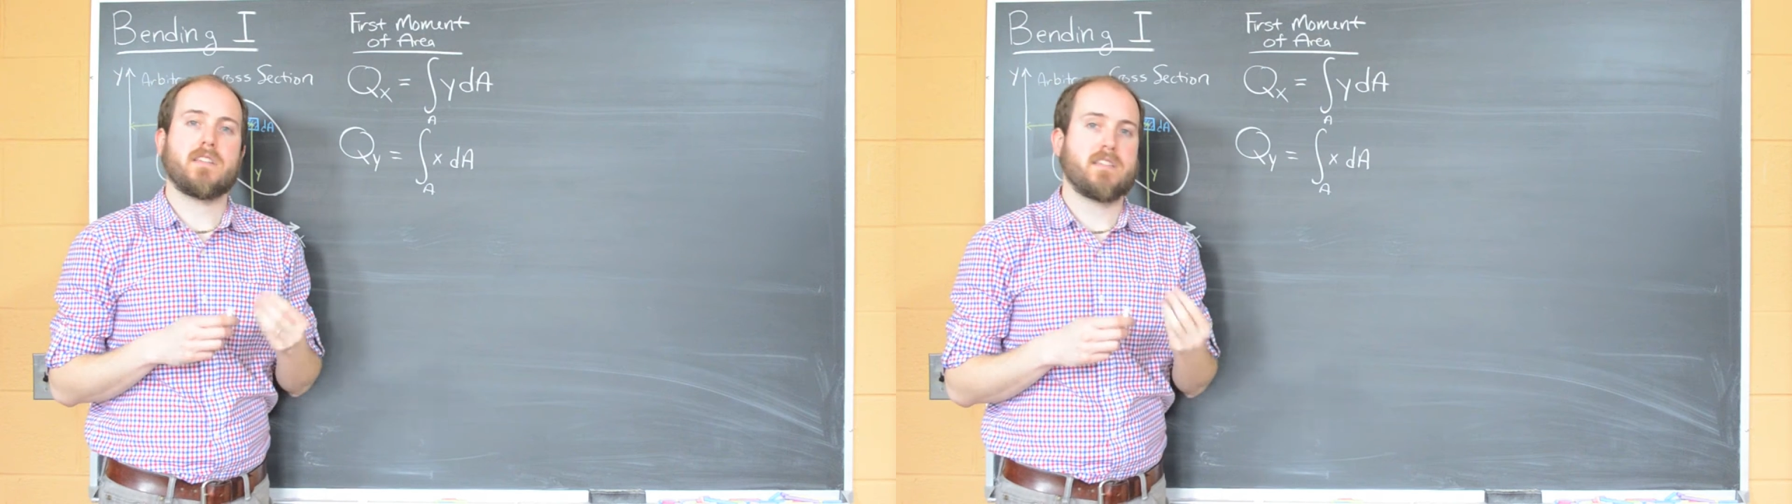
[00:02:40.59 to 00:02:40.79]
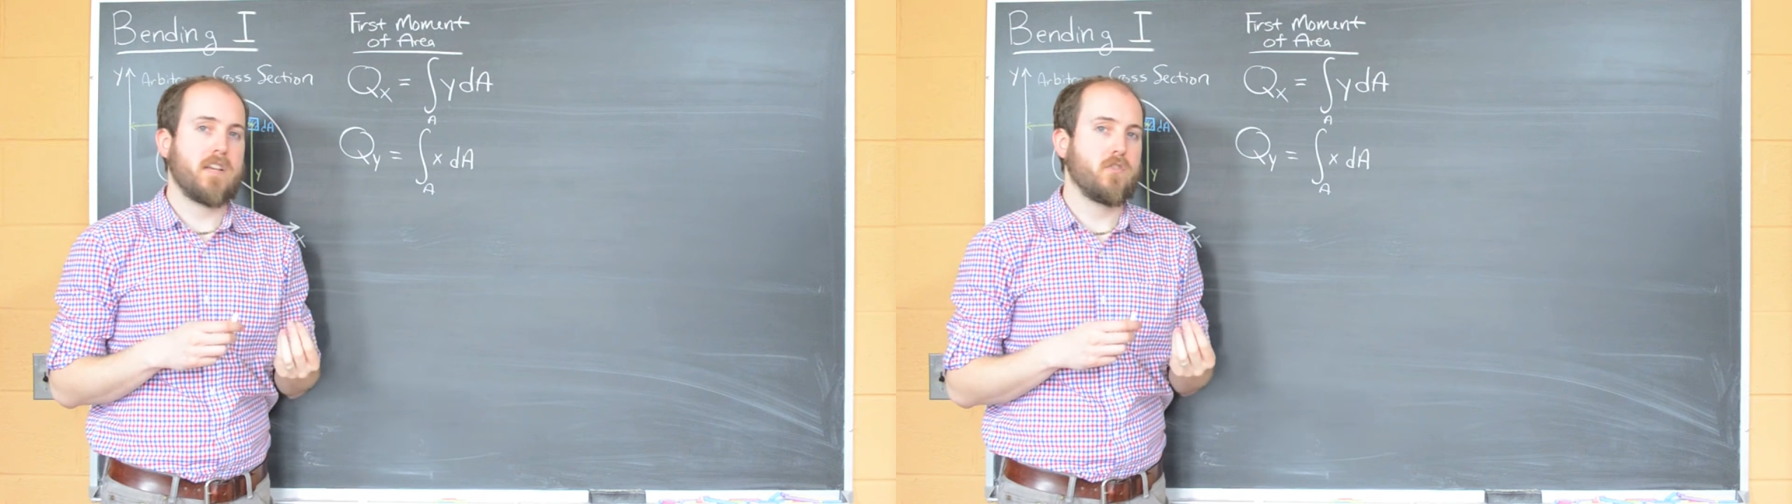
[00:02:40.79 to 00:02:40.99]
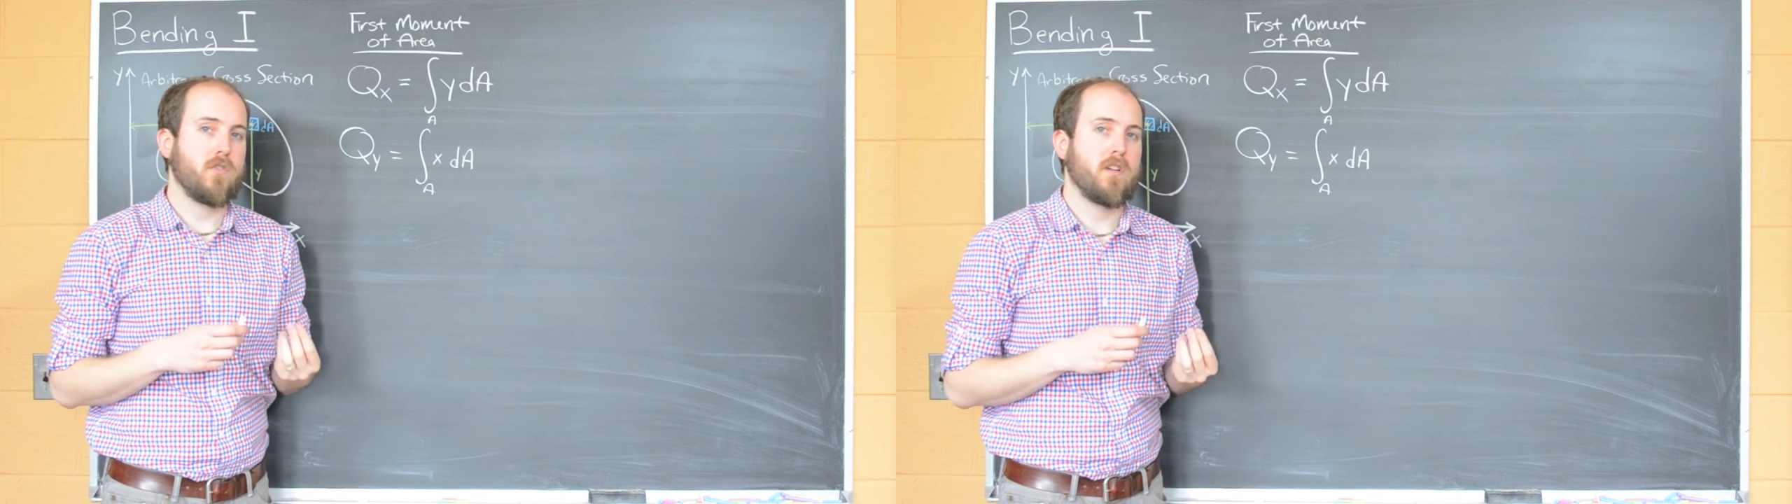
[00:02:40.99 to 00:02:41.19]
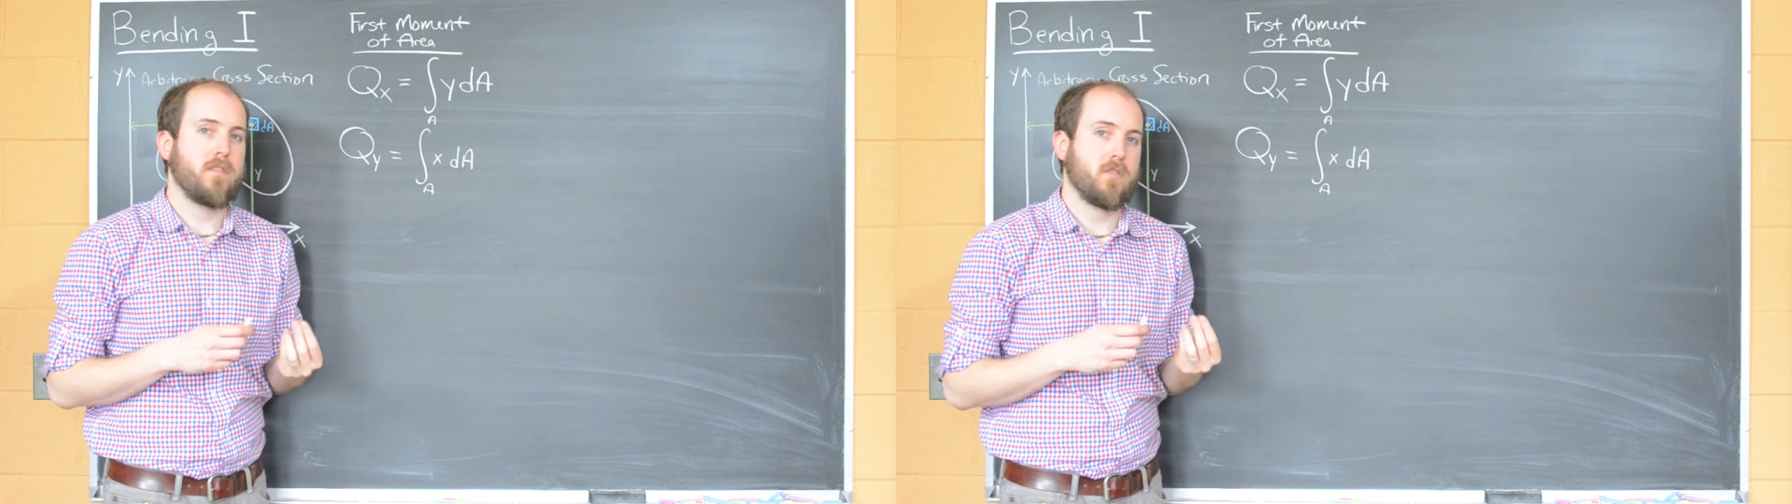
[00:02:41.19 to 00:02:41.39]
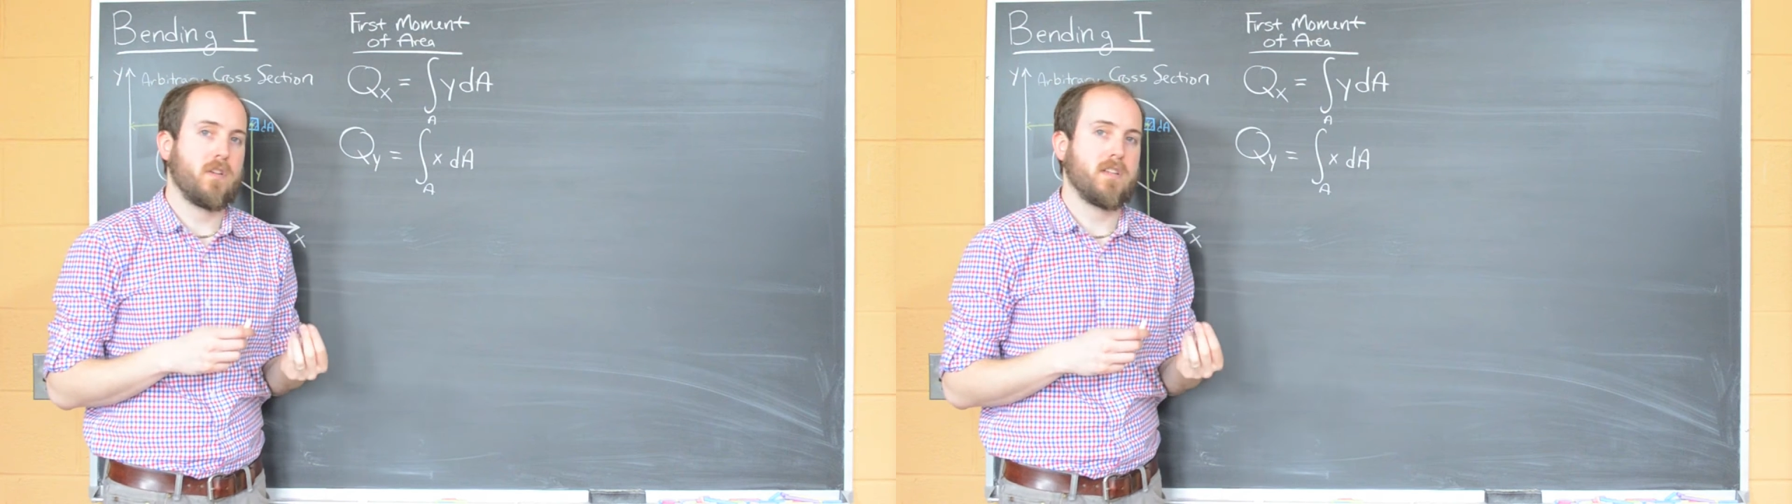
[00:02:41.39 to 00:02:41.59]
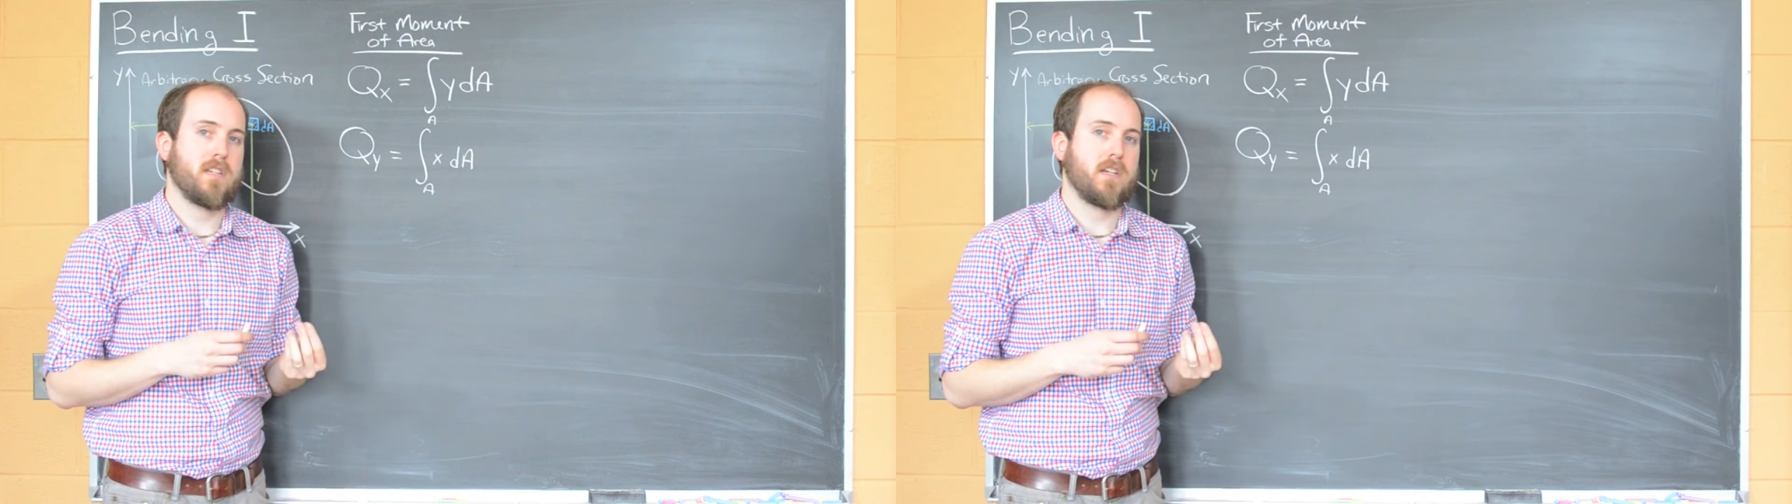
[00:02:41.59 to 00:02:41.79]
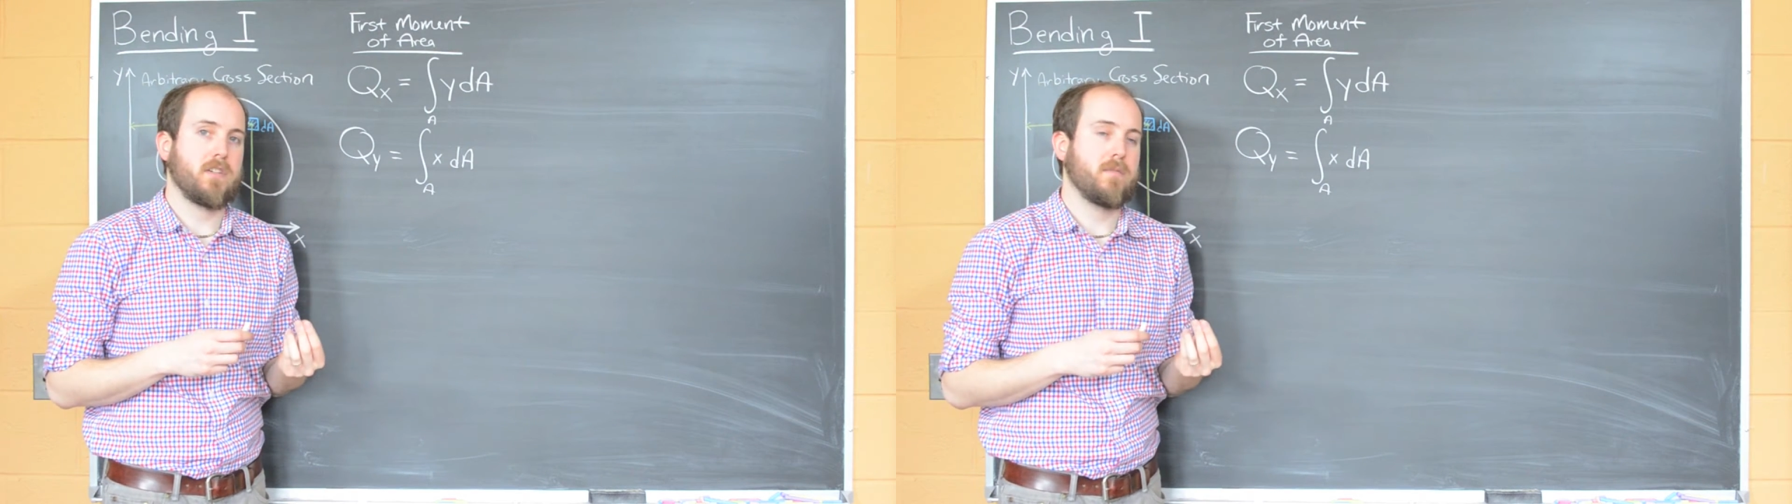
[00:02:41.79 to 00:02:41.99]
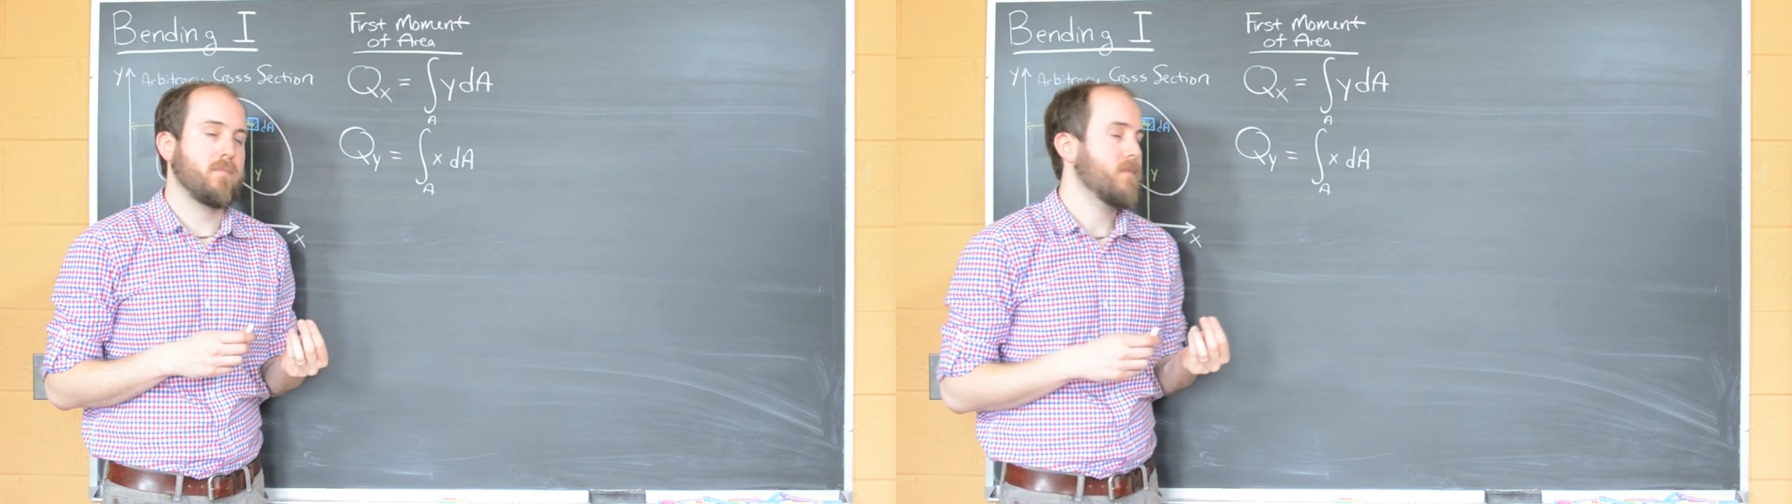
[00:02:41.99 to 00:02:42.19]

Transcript: centroid of a cross-section.